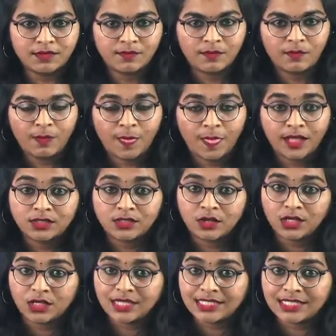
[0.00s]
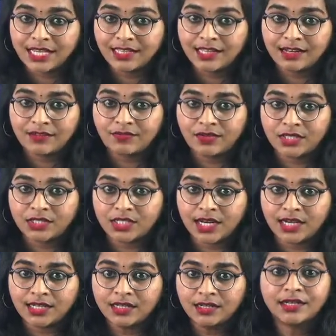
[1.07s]
So, inside the refrigerator, it
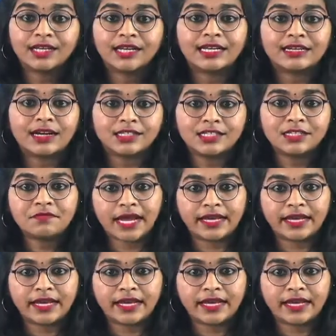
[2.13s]
runs in minus,